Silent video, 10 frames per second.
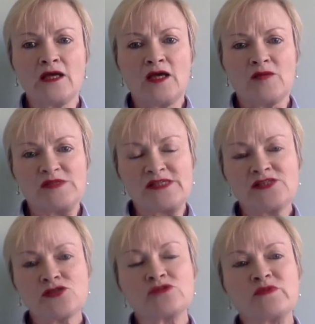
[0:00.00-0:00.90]
But
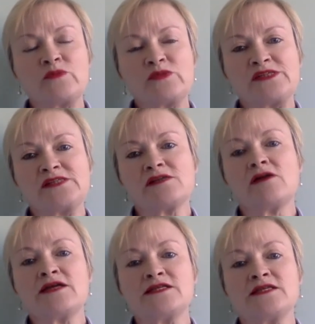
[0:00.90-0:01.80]
since Osman was
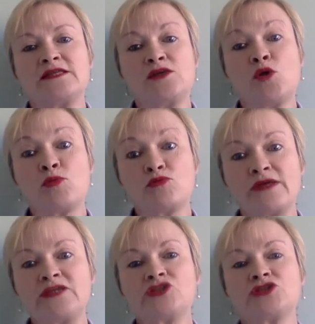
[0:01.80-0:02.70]
decided, the
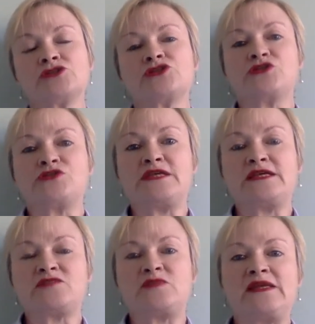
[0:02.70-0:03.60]
operational duty
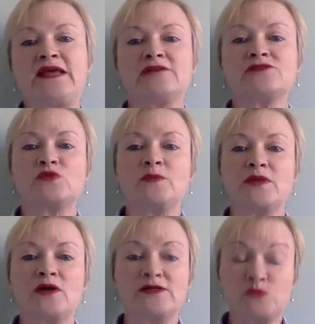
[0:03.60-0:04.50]
has been held to
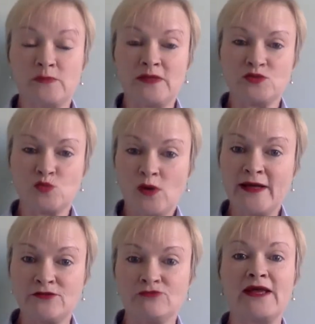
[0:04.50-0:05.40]
apply to a much
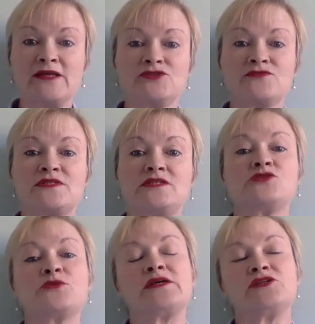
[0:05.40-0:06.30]
wider range of
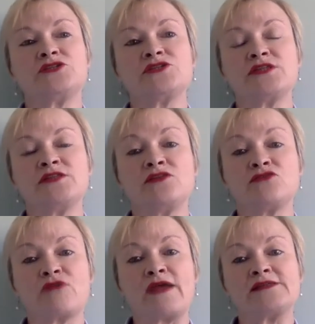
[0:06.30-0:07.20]
situations than the
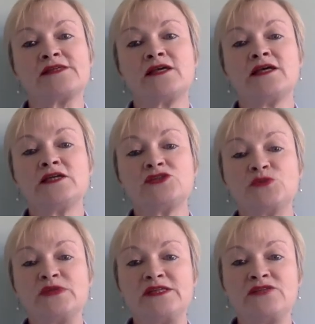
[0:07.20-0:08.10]
threat to
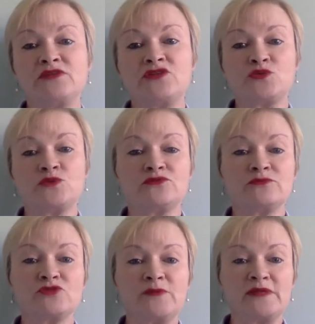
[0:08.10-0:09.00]
an individual from
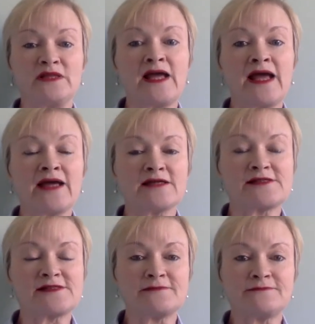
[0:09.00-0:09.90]
criminal acts.